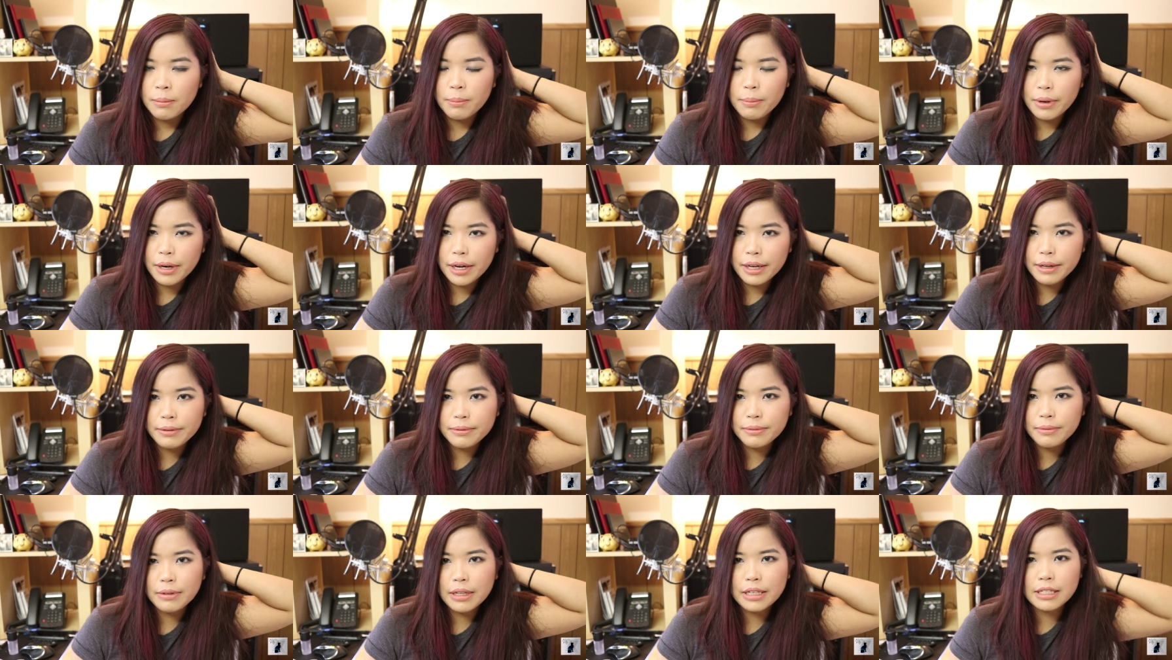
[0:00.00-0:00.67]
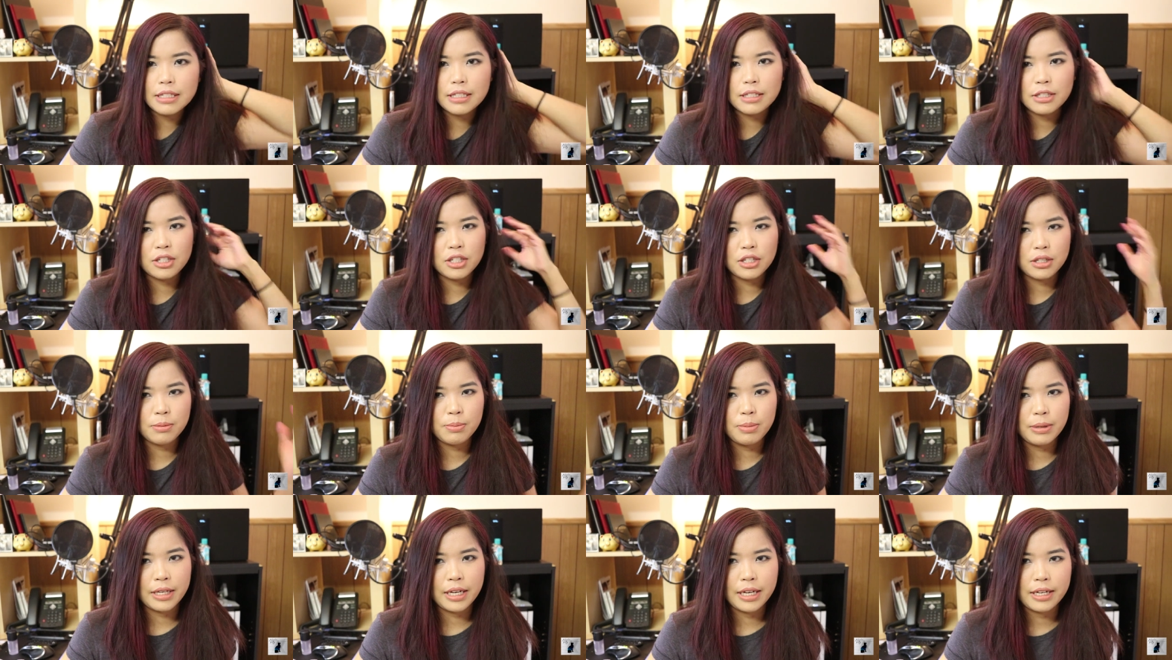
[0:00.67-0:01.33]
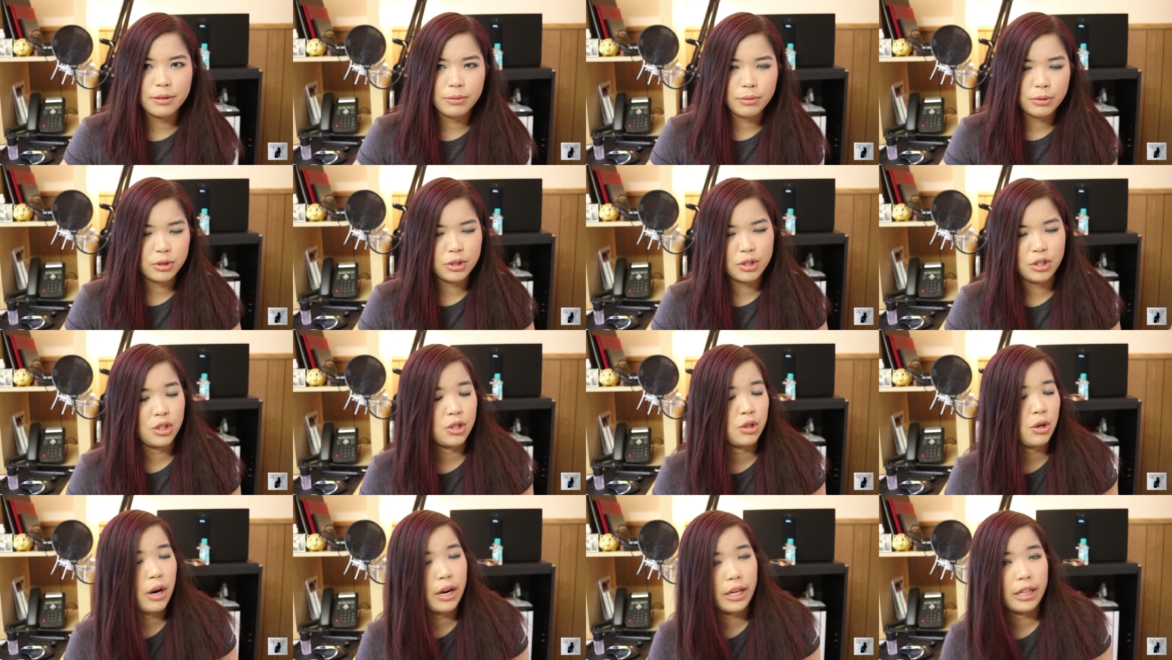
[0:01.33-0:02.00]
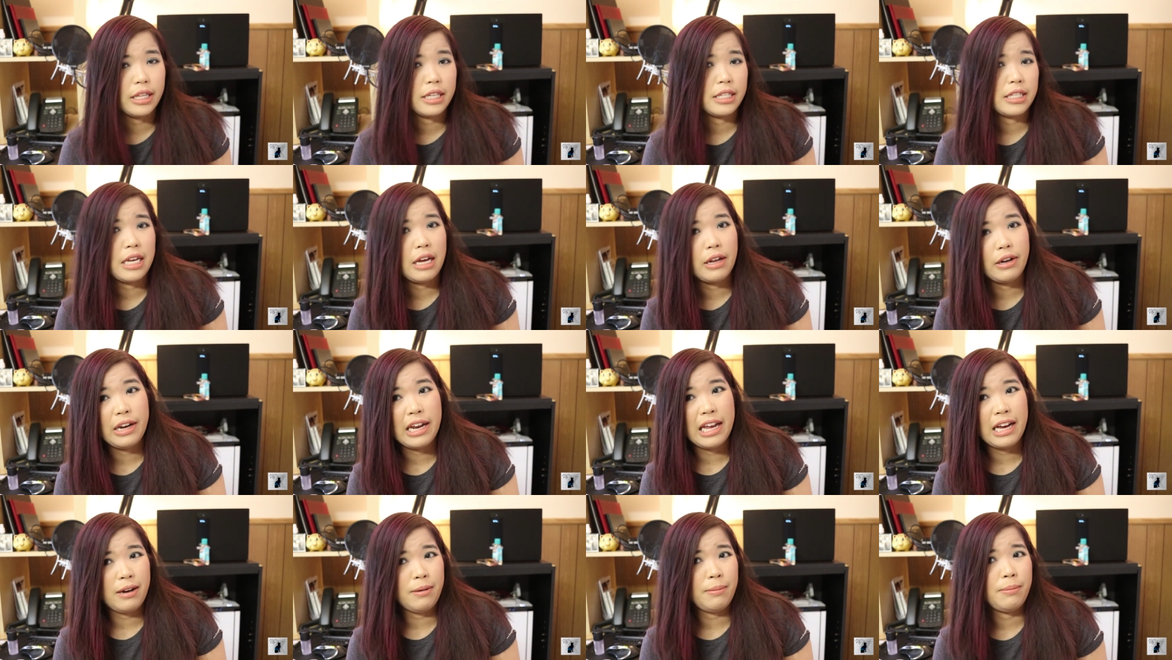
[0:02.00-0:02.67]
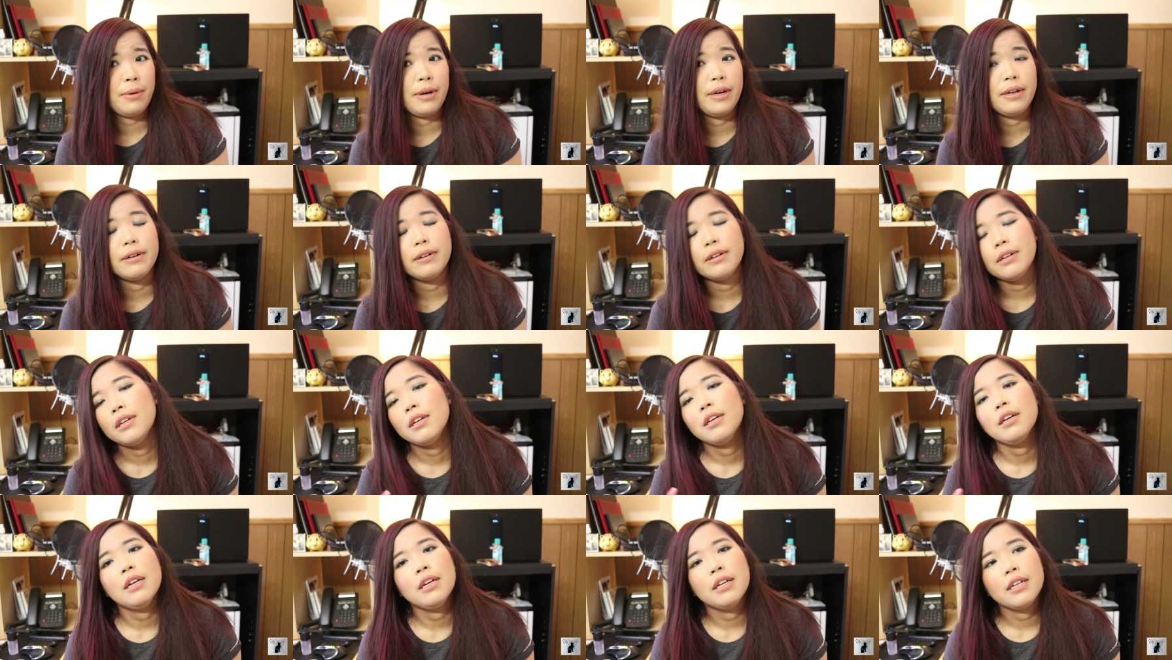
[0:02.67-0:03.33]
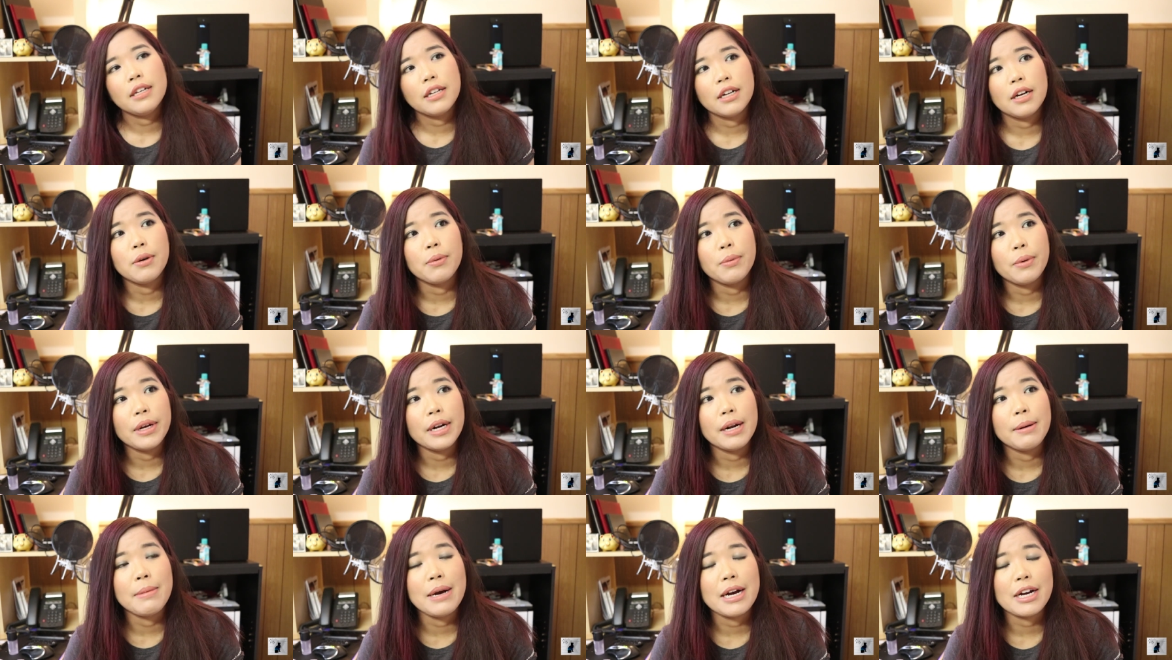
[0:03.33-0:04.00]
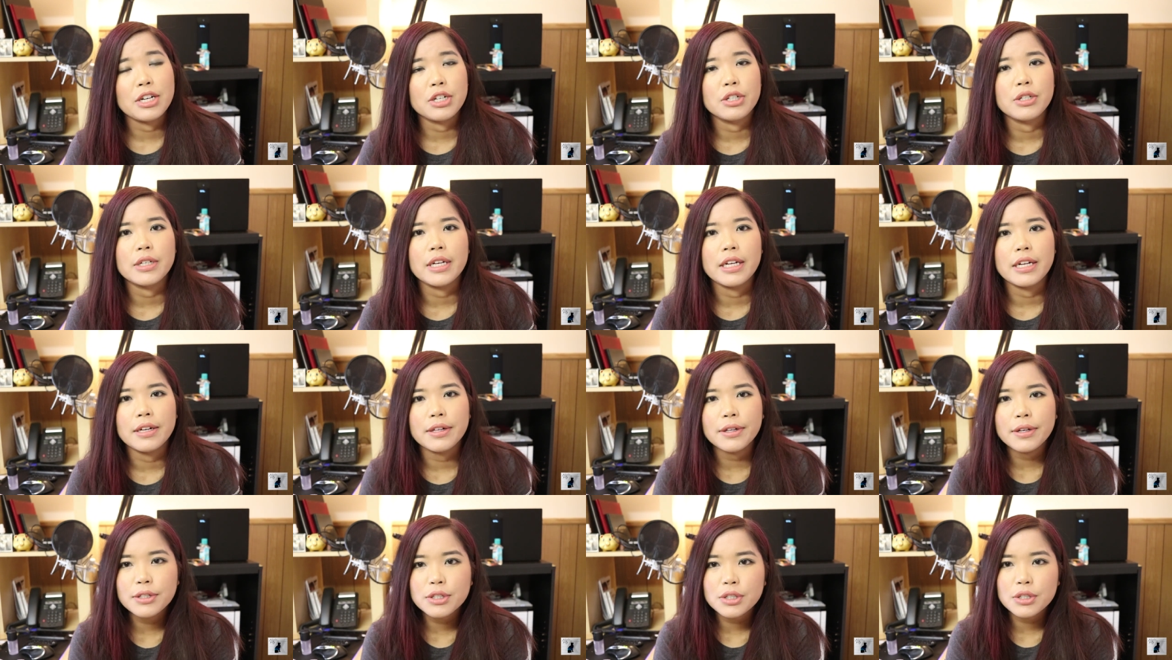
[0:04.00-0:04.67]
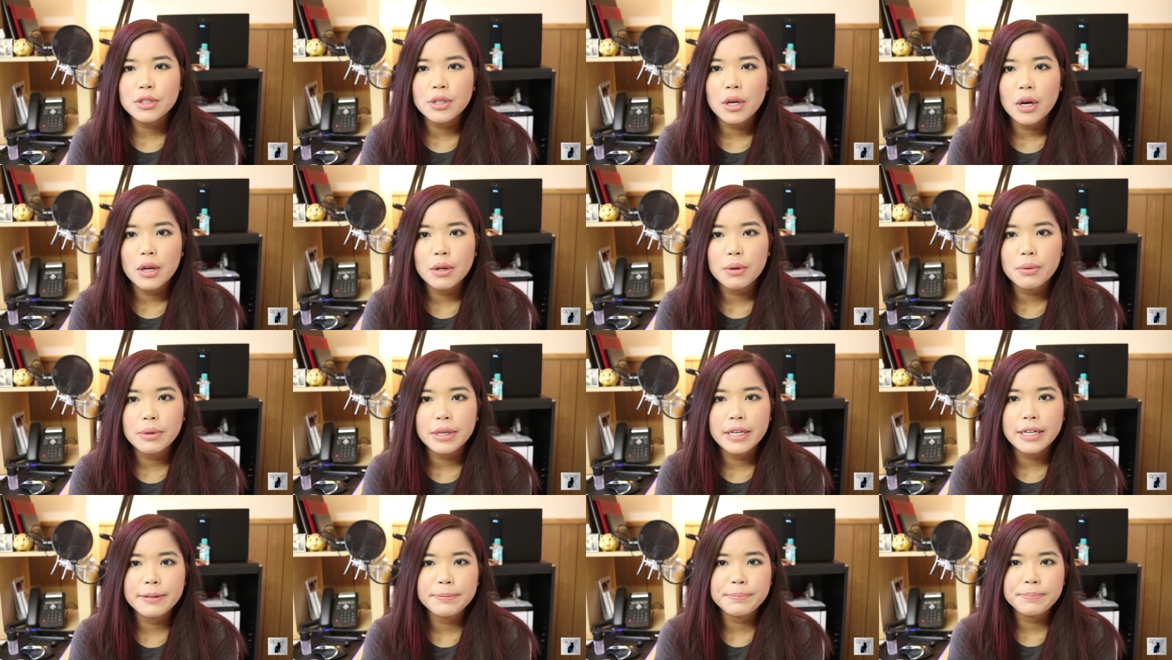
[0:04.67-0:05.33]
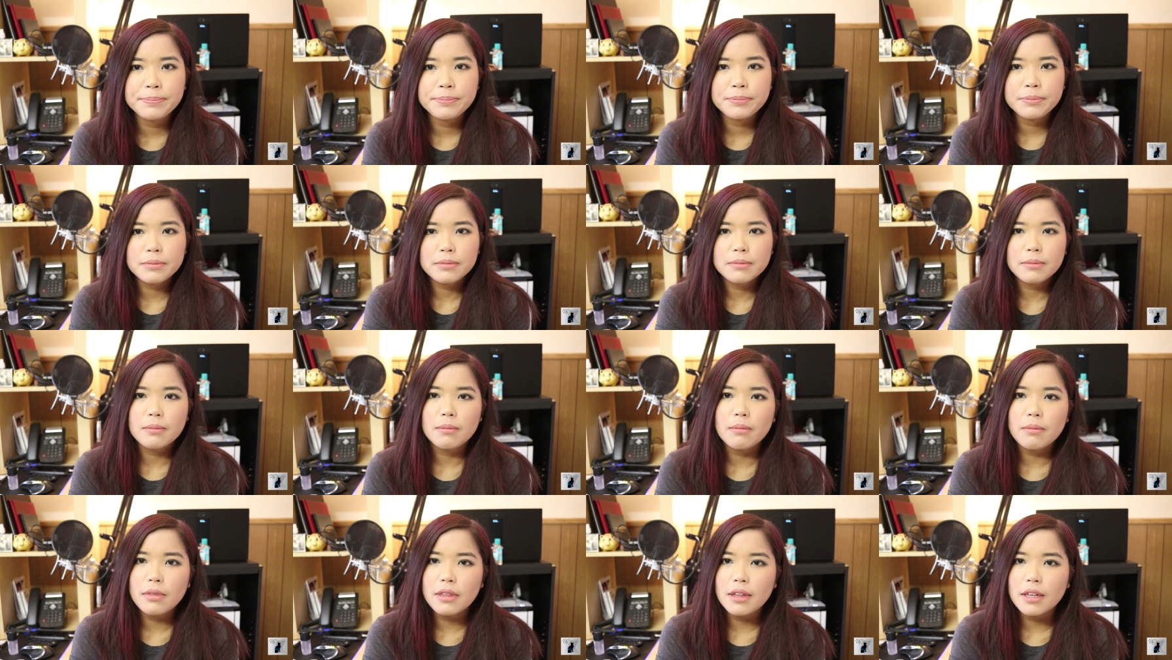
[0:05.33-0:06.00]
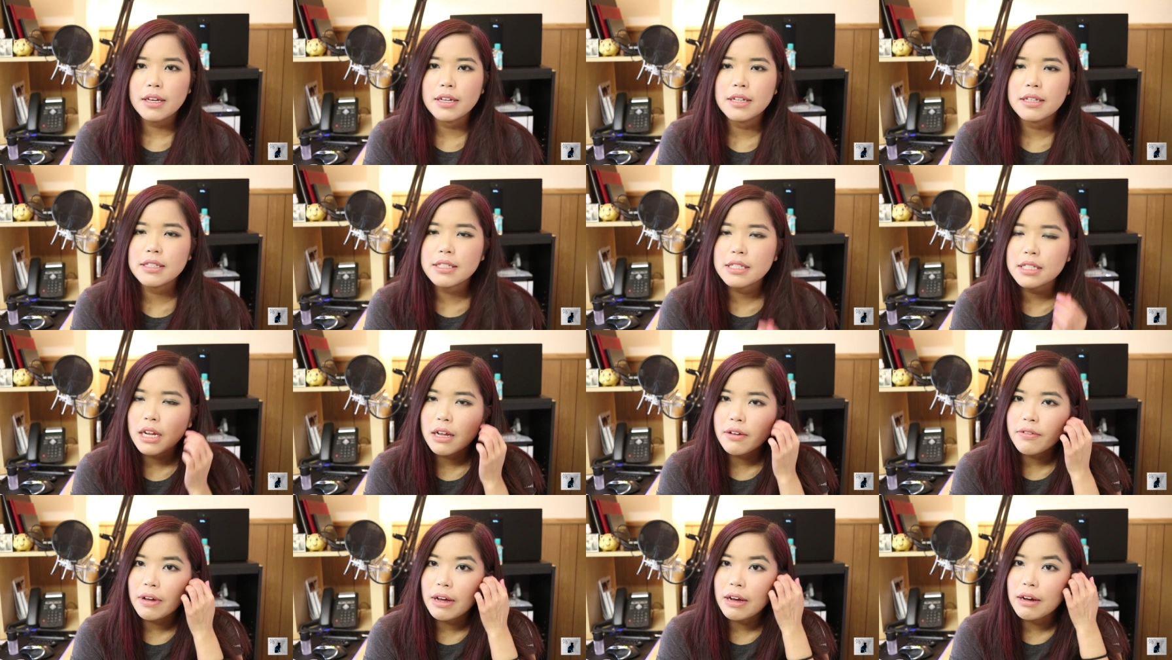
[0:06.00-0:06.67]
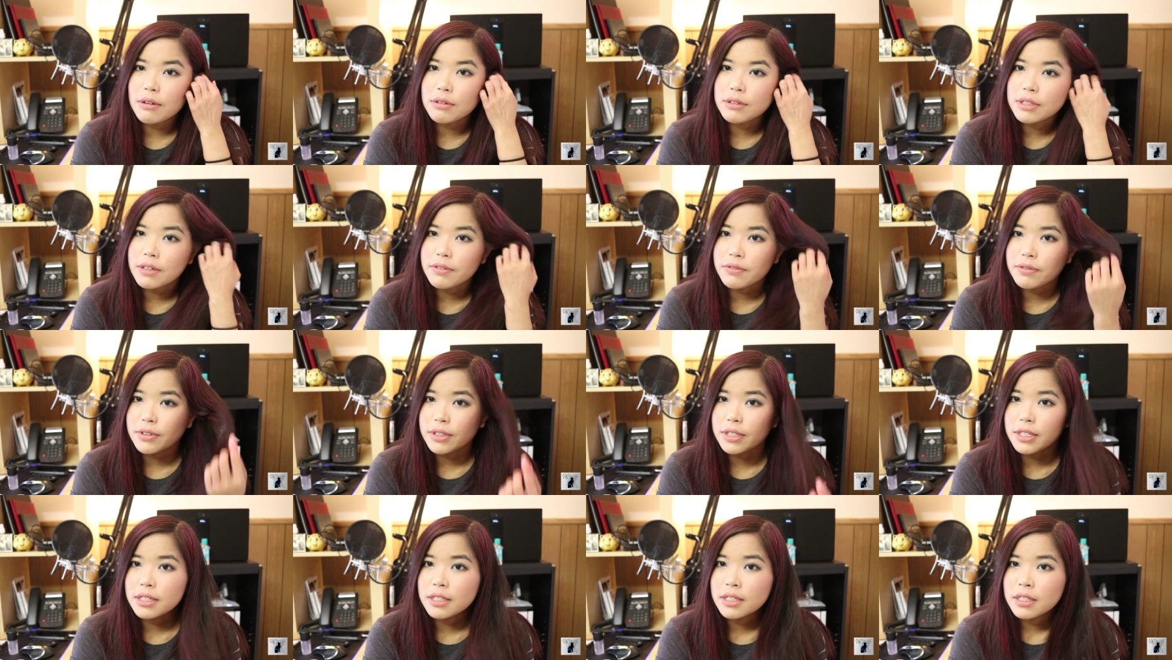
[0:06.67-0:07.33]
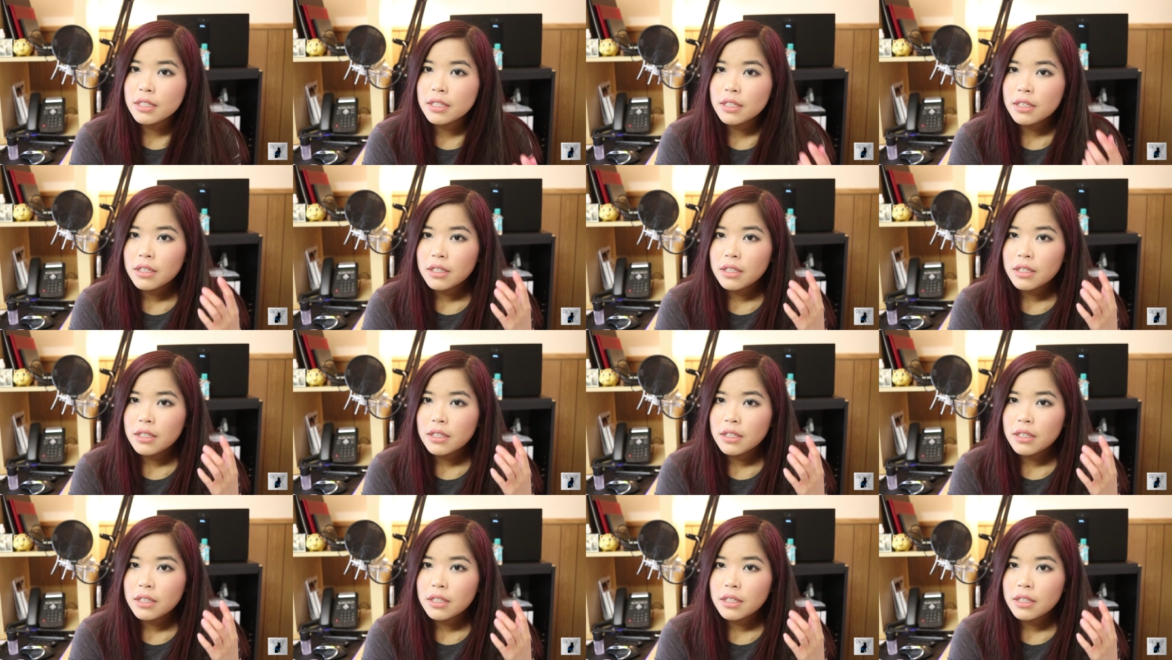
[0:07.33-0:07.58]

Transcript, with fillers: but this is just because we're just trying this out now, but you know, when I'm actually getting closer to Halloween and stuff, I'll definitely